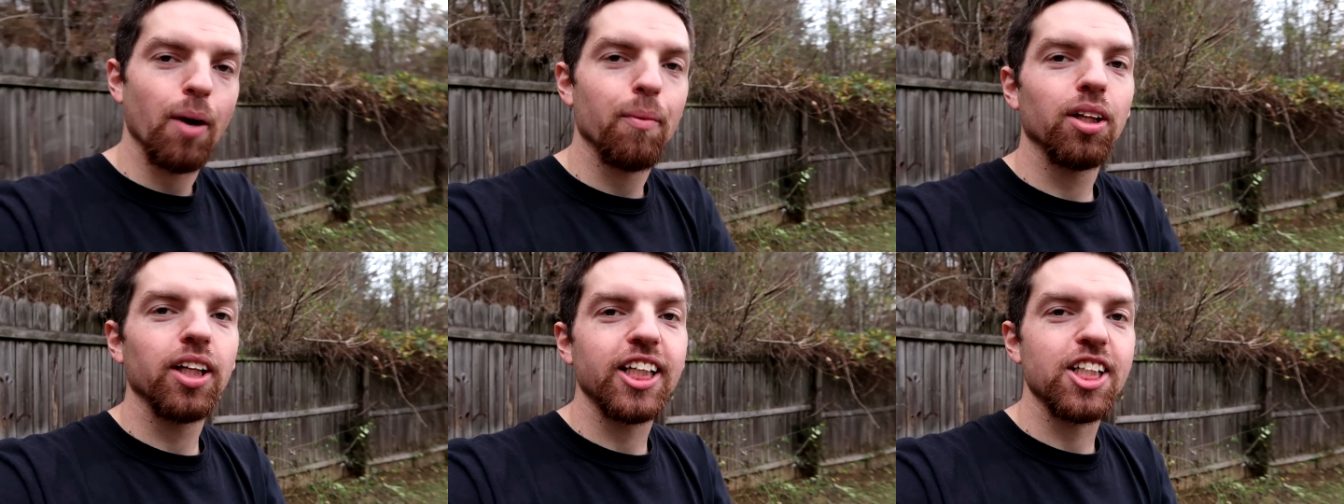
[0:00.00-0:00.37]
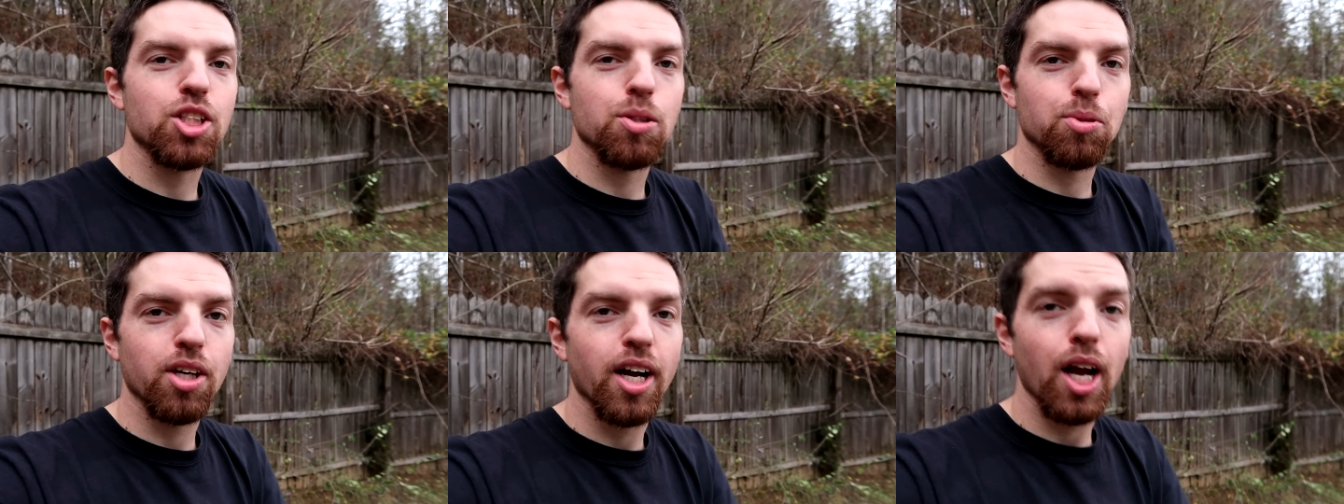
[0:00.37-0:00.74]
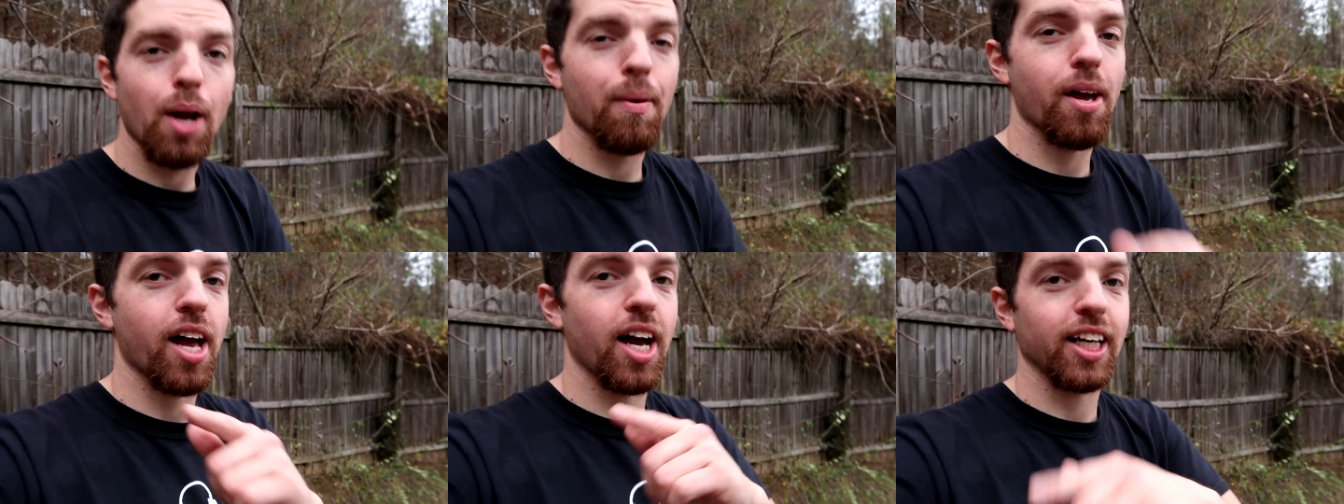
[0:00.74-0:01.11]
comment, like, and
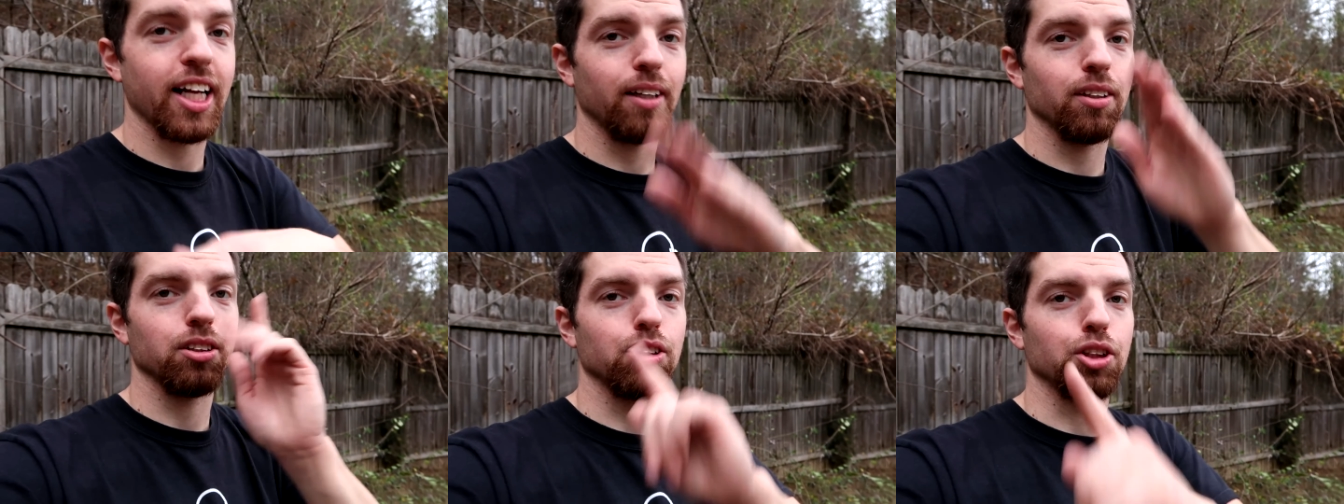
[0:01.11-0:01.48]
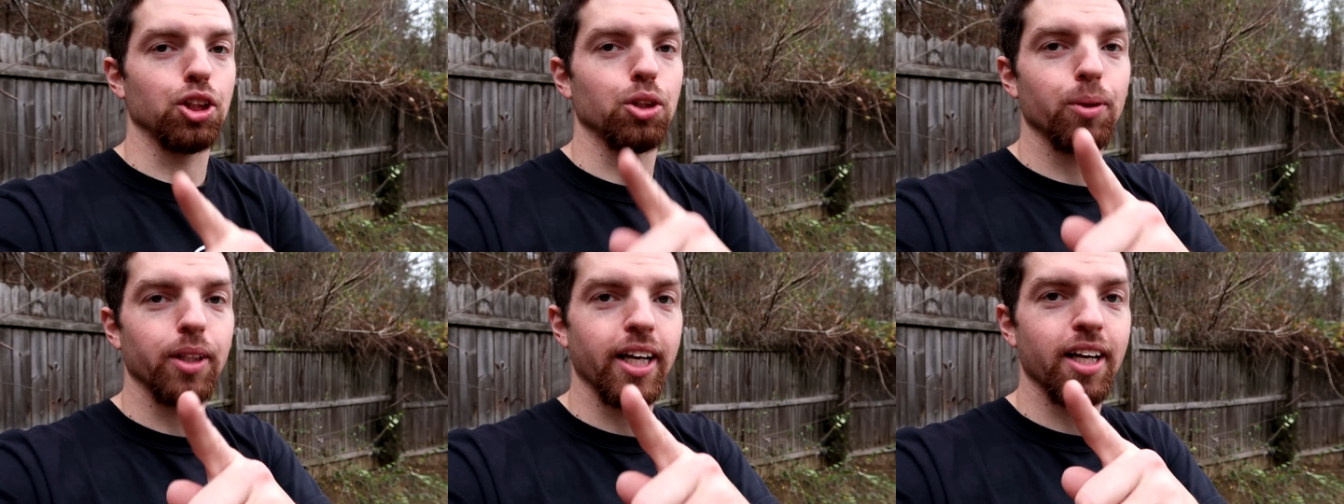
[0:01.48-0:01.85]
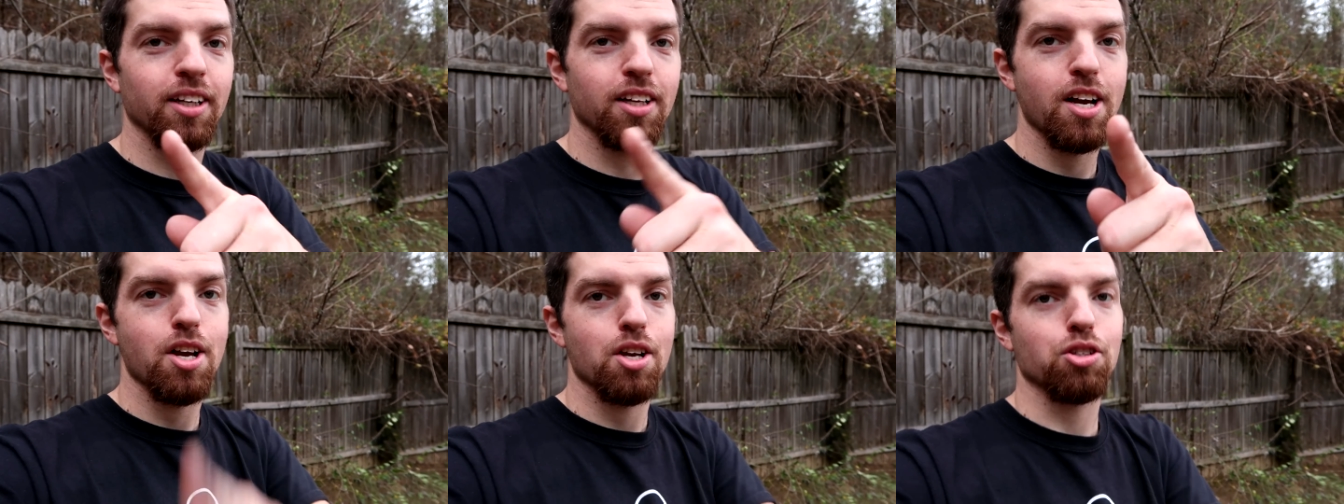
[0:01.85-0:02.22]
subscribe, and I'll see you
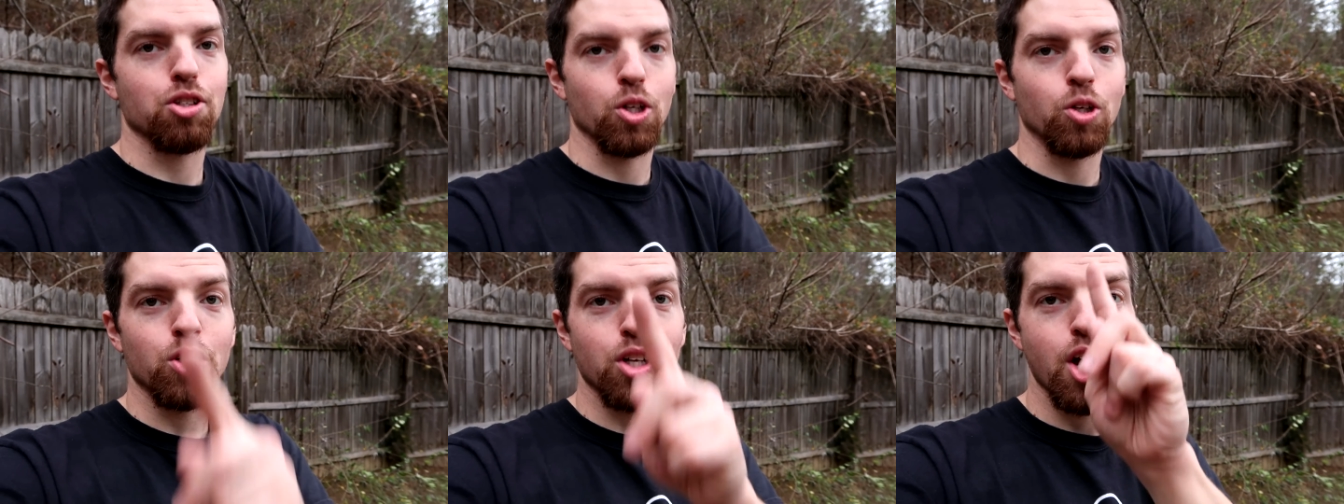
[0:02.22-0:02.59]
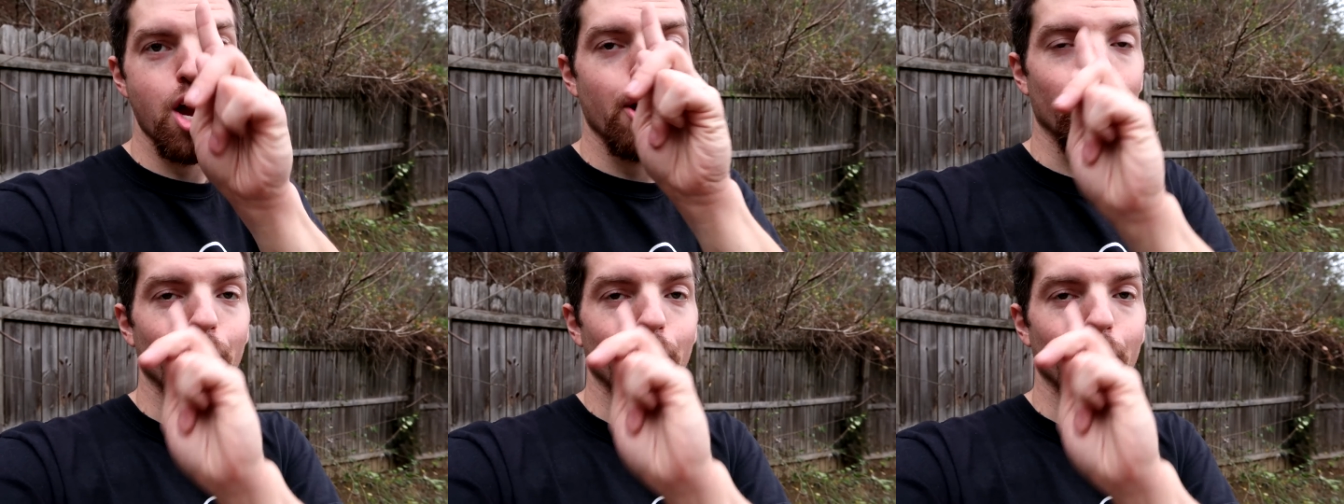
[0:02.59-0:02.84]
again soon.